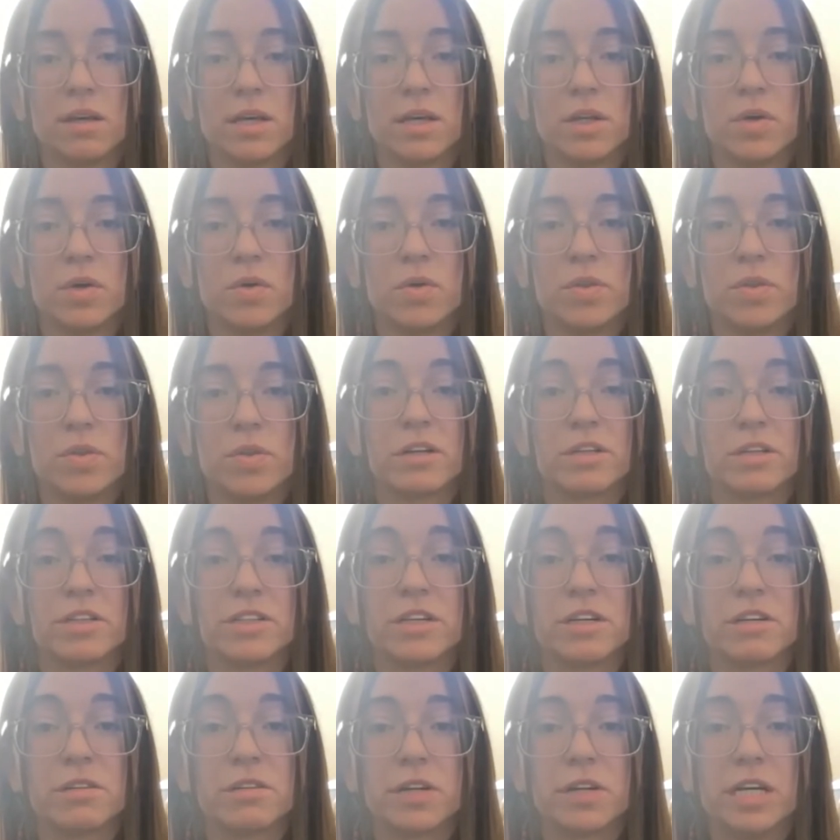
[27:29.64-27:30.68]
you know, the
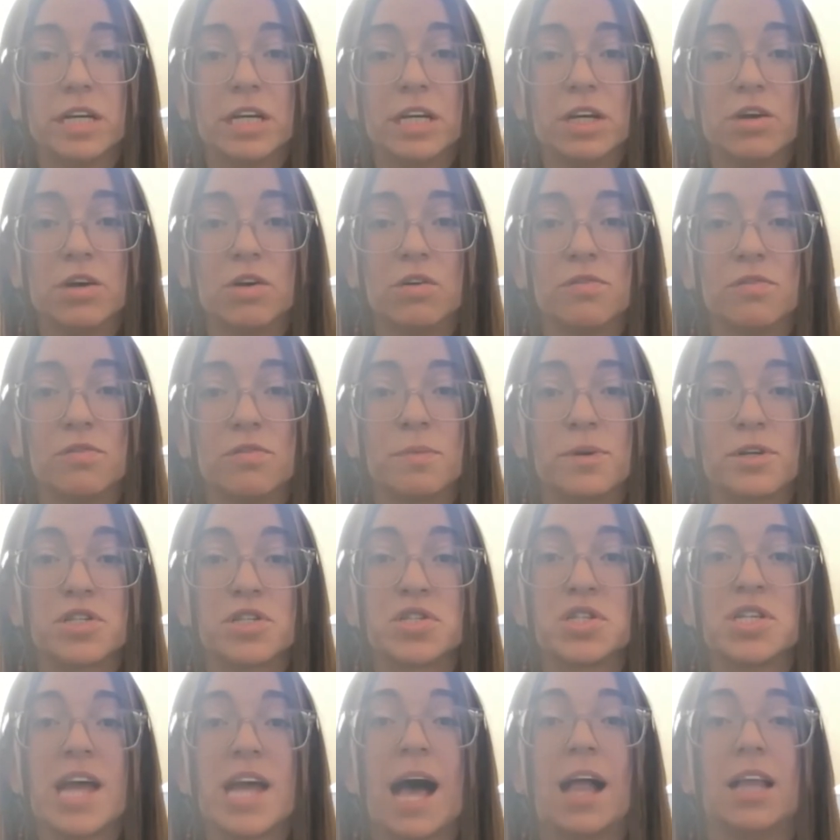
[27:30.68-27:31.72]
degree of
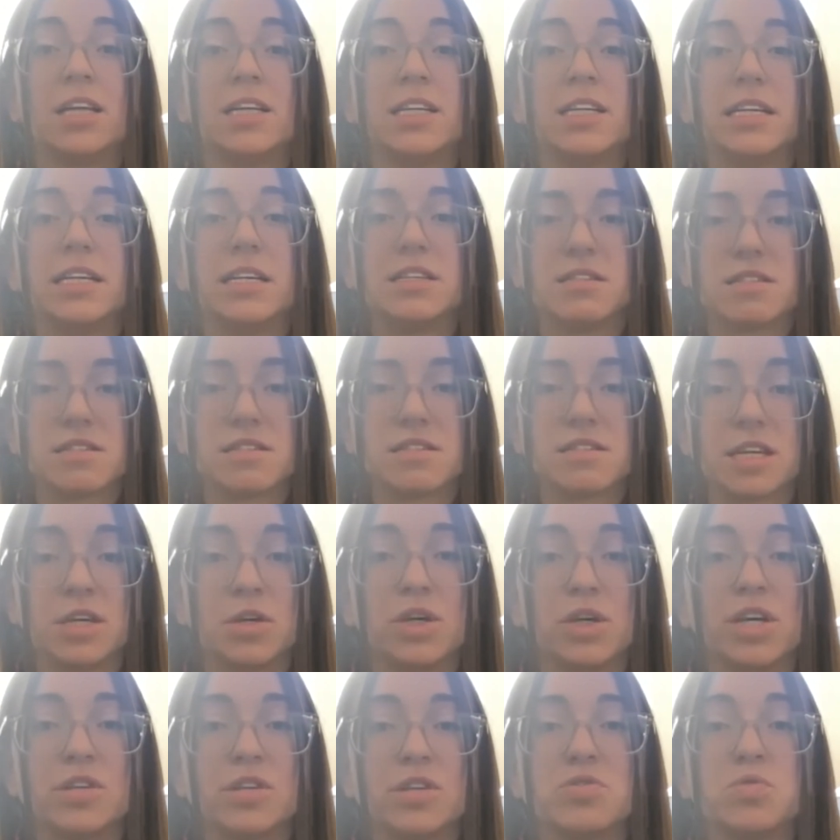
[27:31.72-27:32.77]
personalities that you
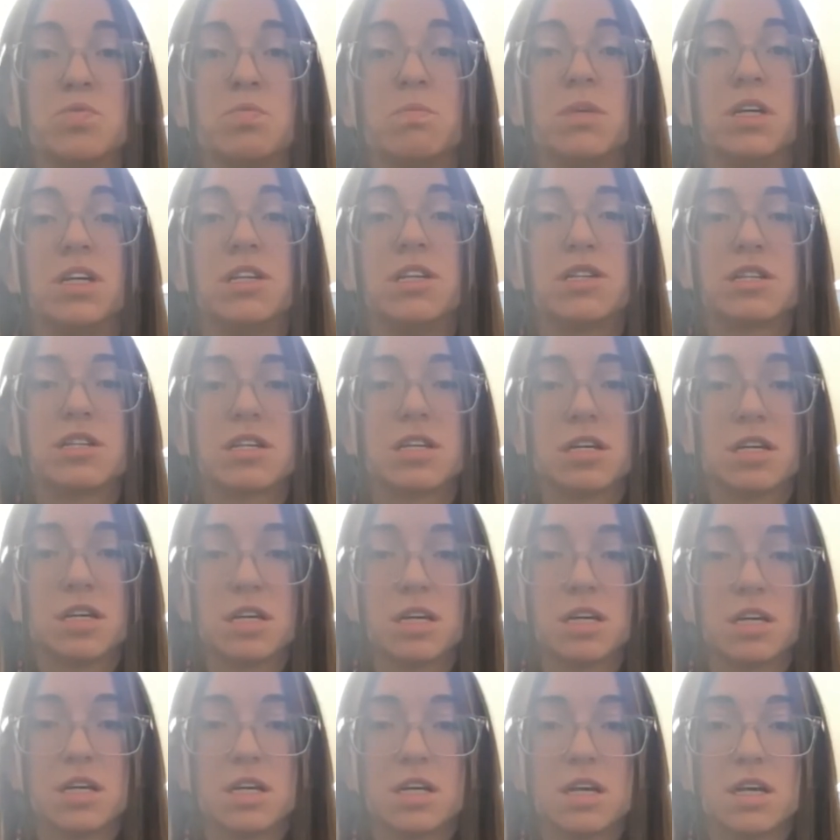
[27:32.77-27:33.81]
get to meet,
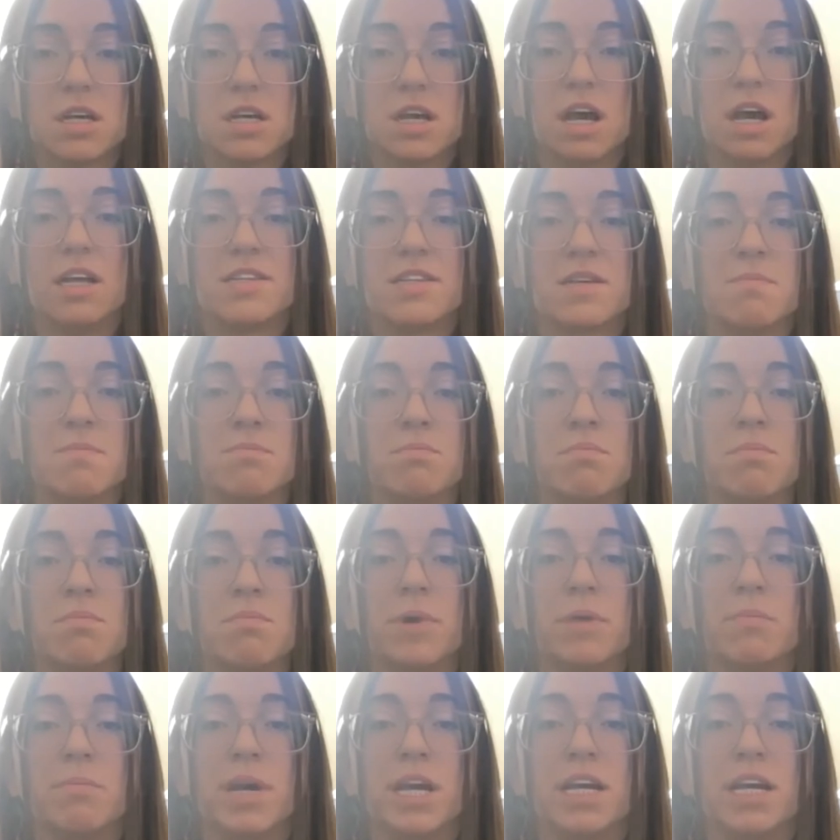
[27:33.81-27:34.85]
it's
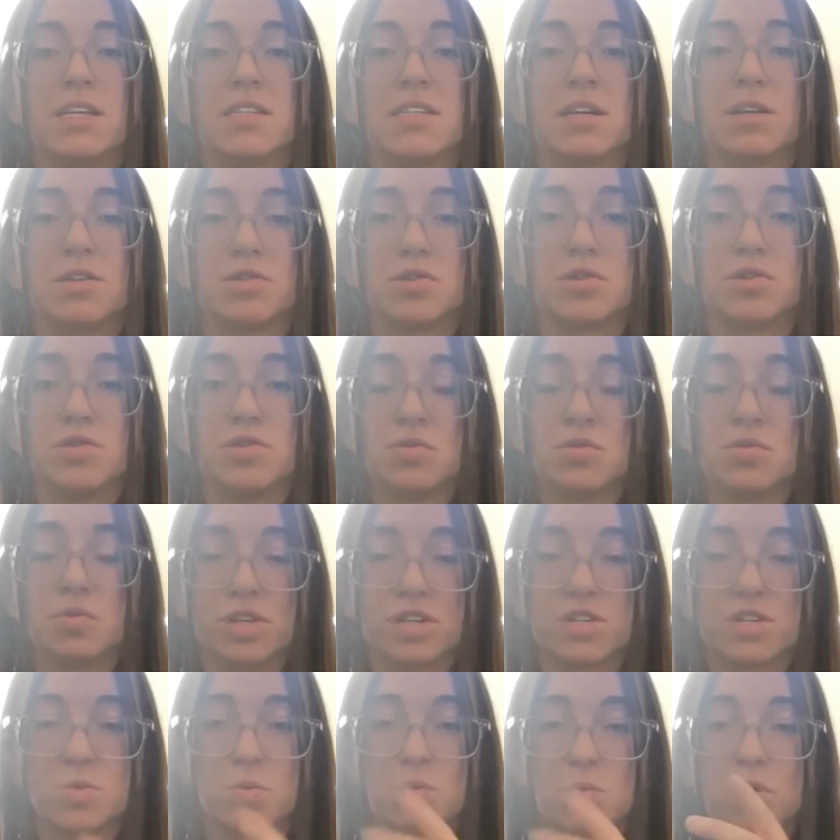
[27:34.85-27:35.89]
amazing to do
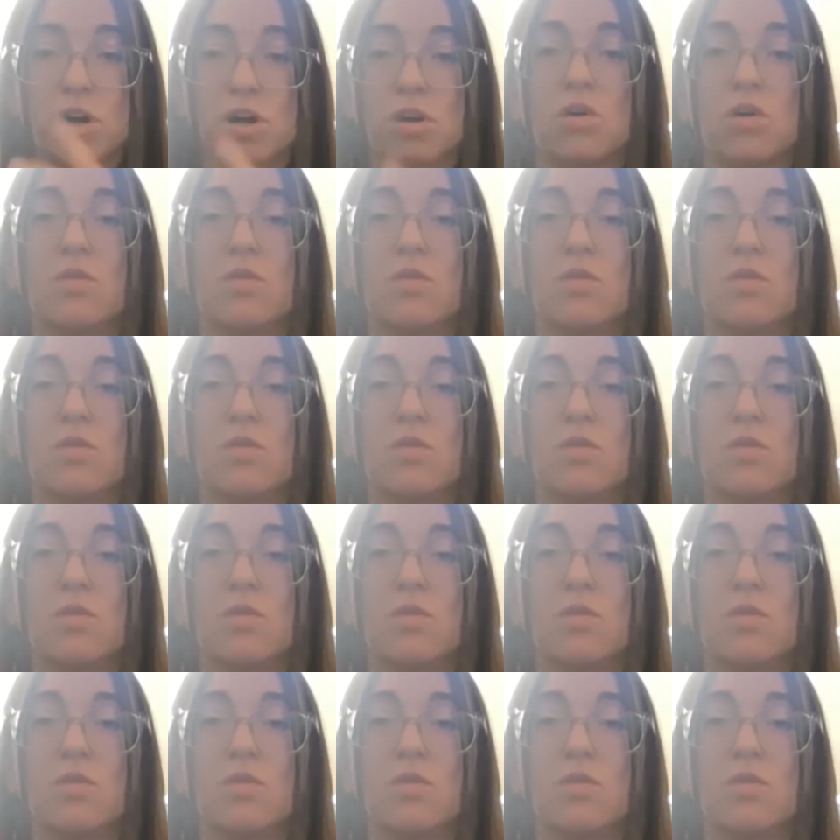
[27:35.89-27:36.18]
this work